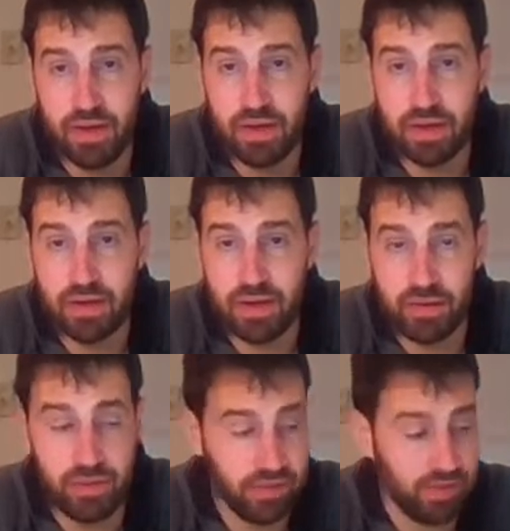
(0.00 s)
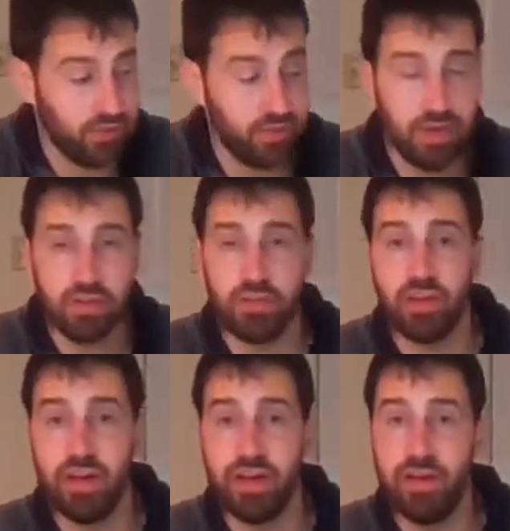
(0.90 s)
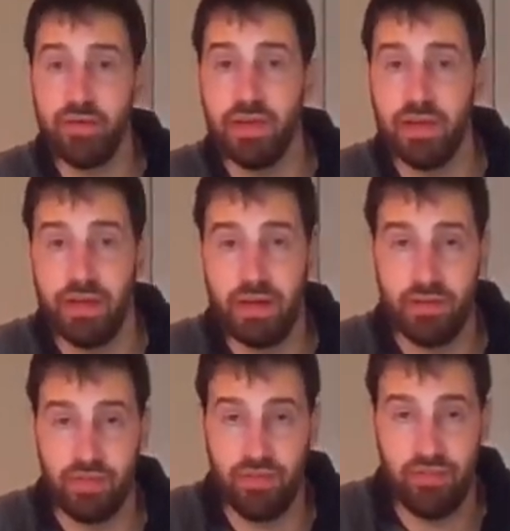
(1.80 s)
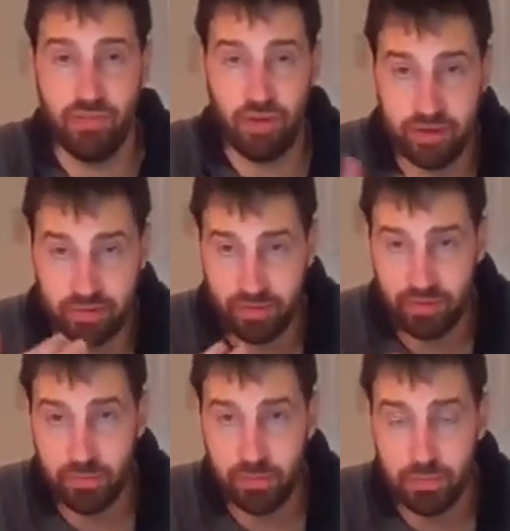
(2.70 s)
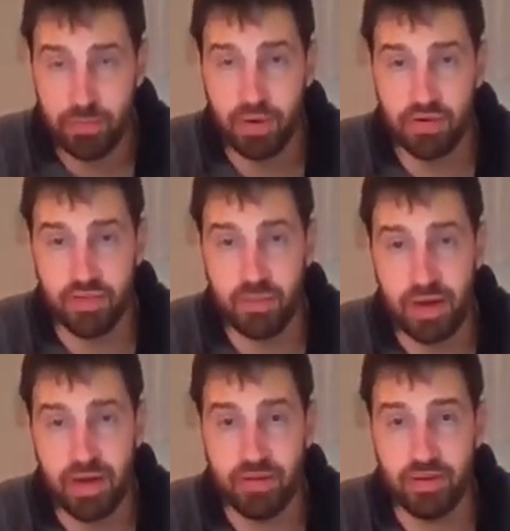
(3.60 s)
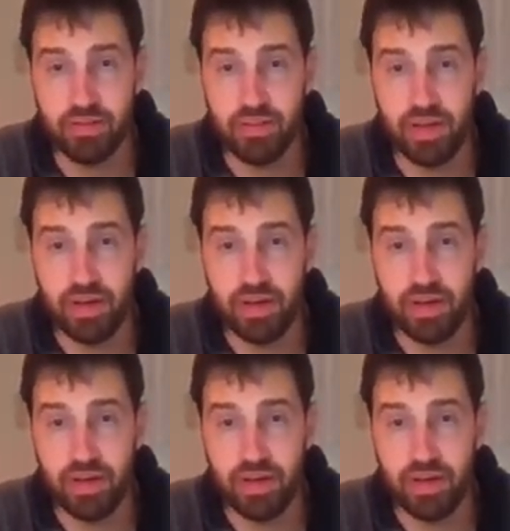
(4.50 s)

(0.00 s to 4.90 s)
and now that the strings are cut out, and now that the front part of the pattern is cut